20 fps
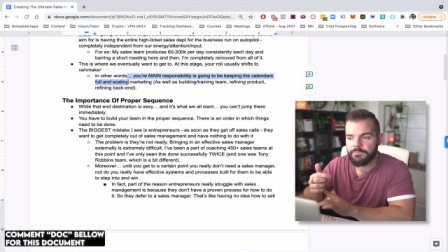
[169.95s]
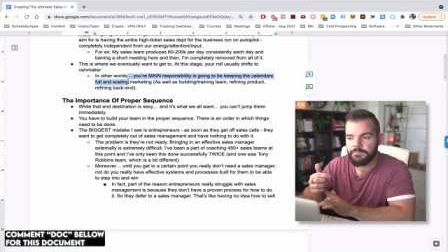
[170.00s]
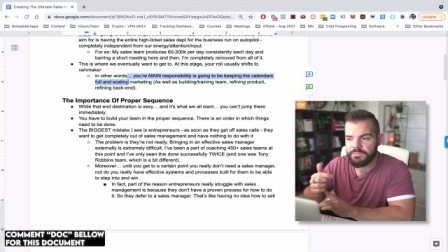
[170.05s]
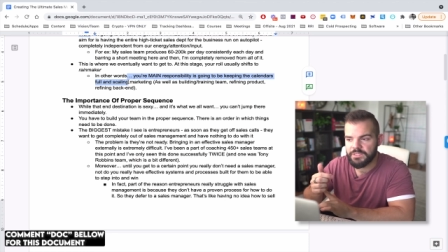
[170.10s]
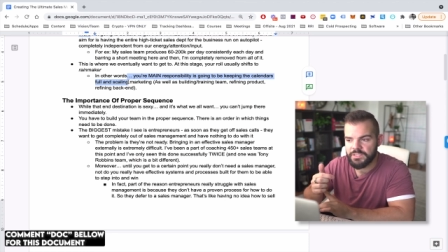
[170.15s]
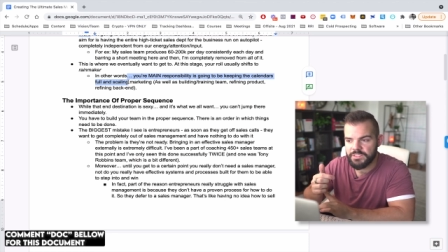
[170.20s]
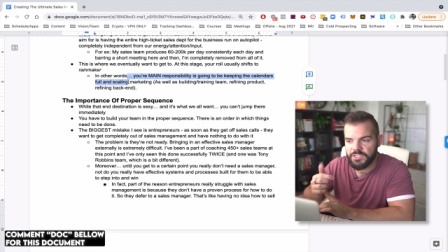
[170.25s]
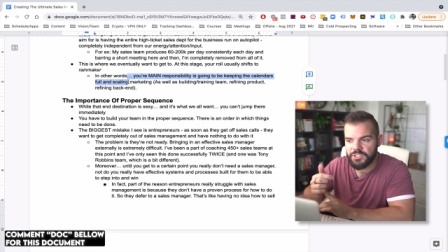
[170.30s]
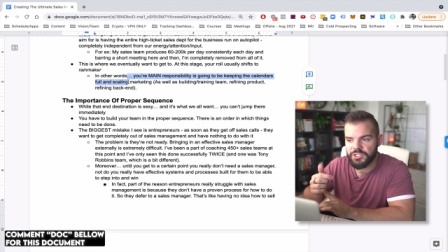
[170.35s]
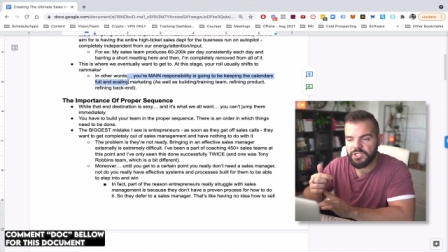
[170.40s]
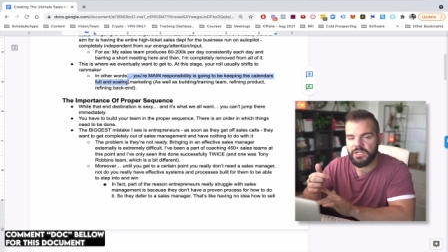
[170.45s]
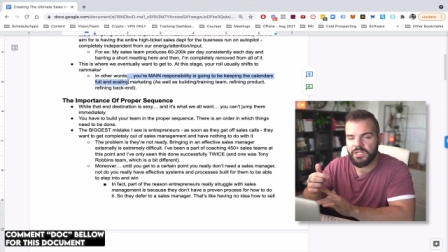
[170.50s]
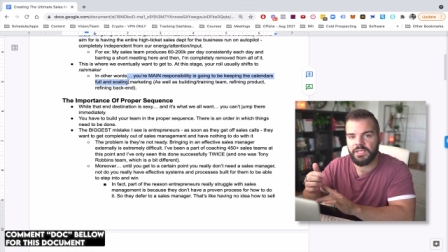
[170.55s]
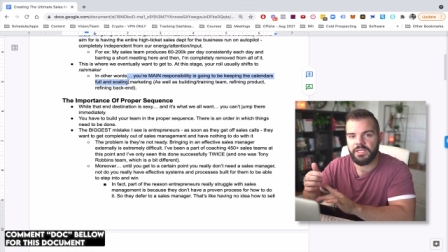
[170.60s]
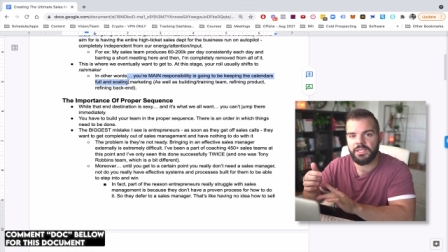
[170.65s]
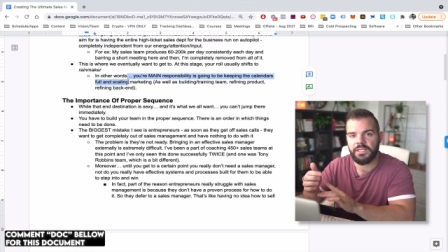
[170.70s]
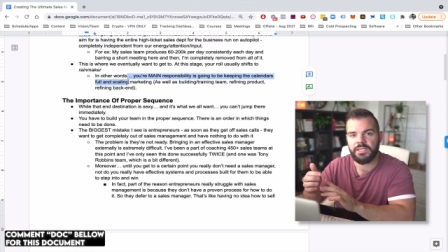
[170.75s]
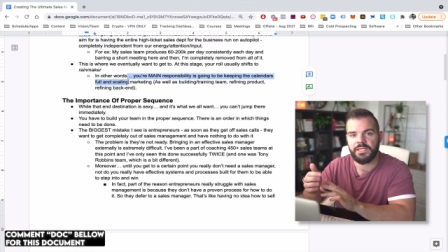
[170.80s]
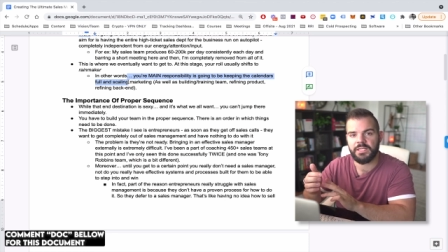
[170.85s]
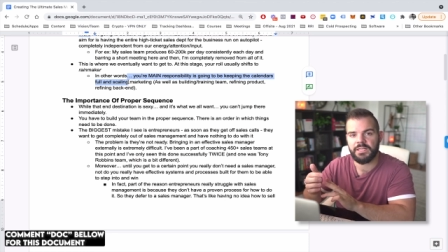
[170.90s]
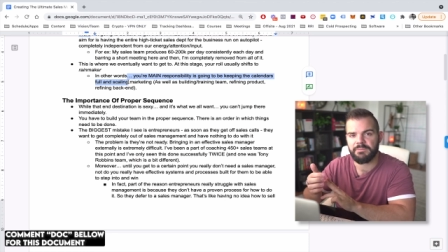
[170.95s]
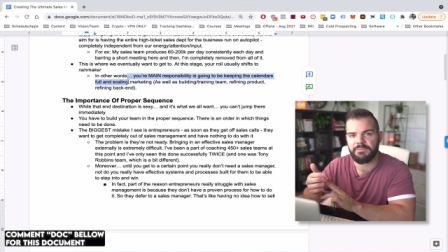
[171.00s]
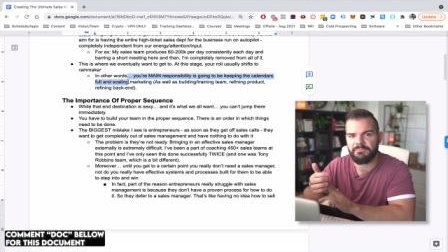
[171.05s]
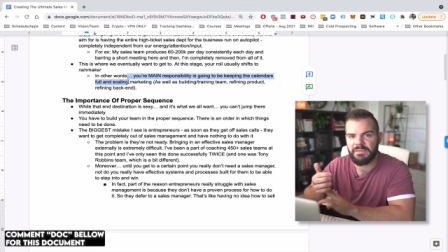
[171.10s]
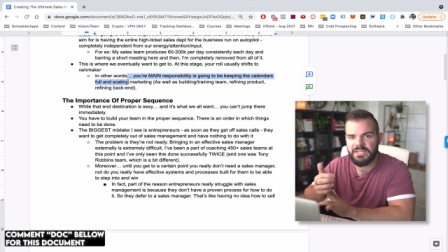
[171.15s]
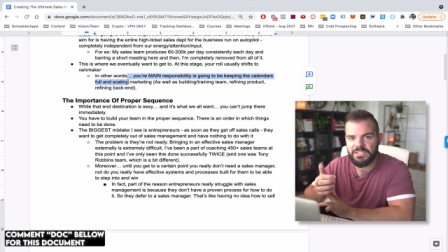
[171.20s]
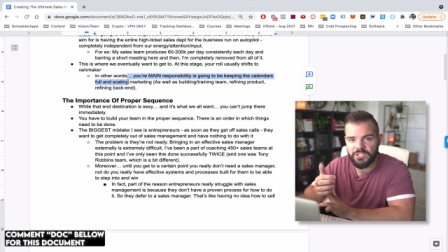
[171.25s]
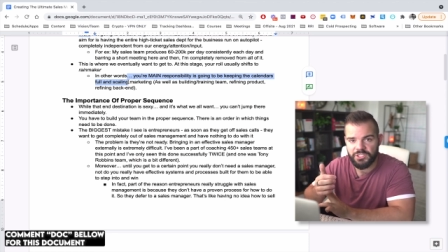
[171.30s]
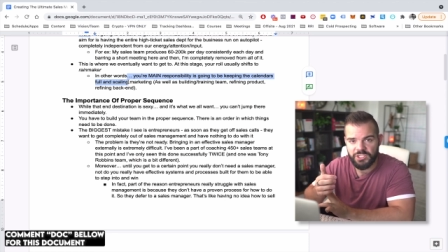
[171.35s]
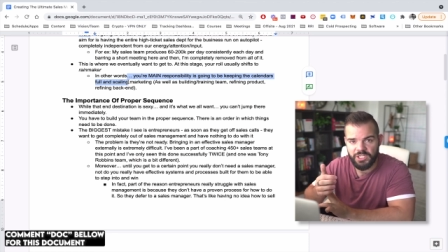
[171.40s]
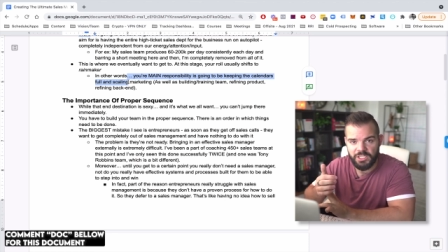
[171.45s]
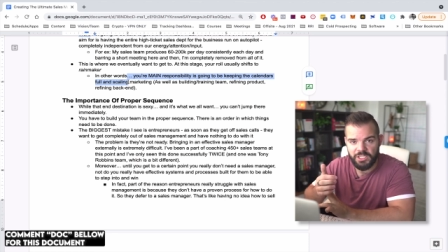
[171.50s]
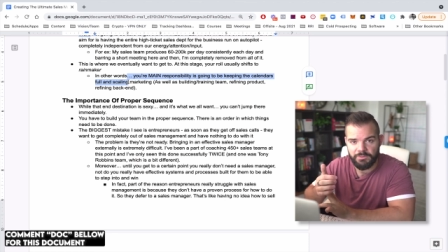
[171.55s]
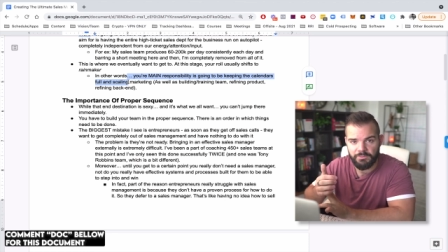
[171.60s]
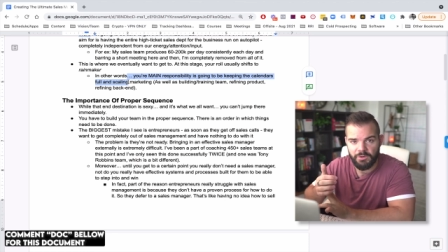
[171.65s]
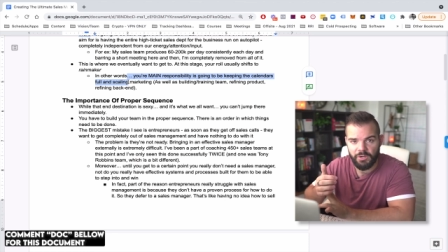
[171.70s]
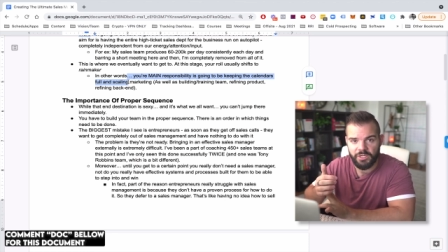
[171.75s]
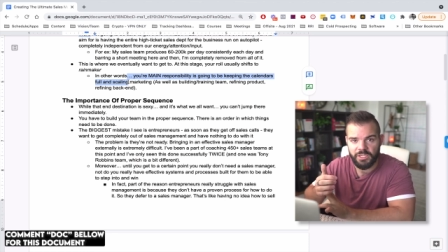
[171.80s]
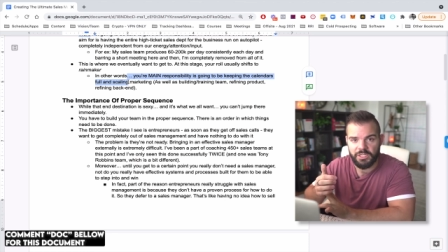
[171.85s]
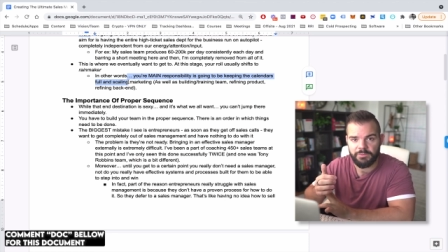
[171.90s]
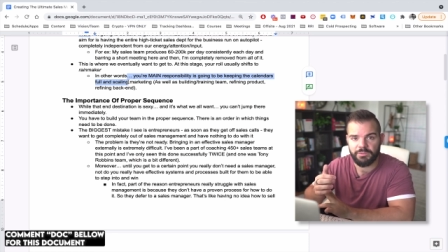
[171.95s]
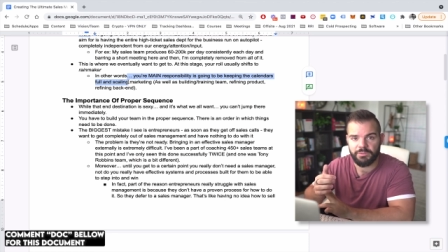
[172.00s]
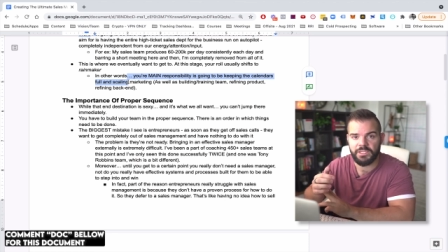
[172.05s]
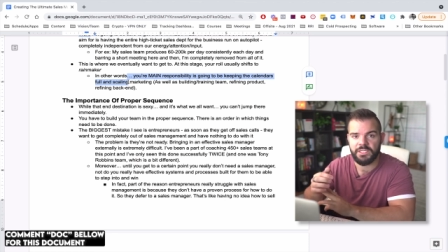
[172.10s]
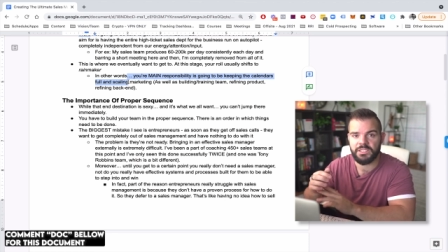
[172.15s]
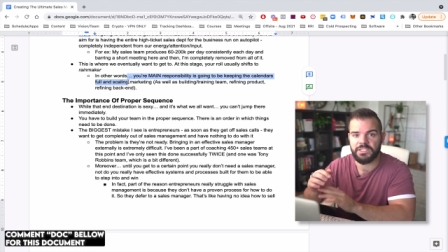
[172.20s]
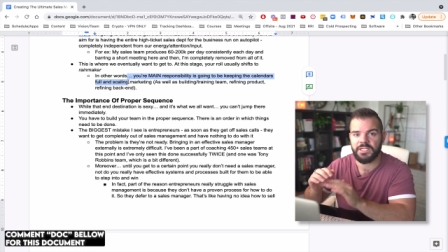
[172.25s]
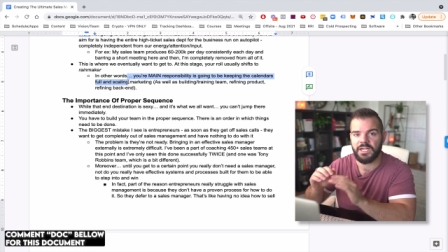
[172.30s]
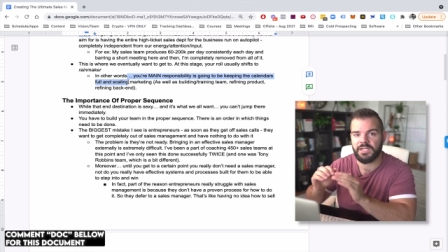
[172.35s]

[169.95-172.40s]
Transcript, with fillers: positioning and the messaging in the marketing plays,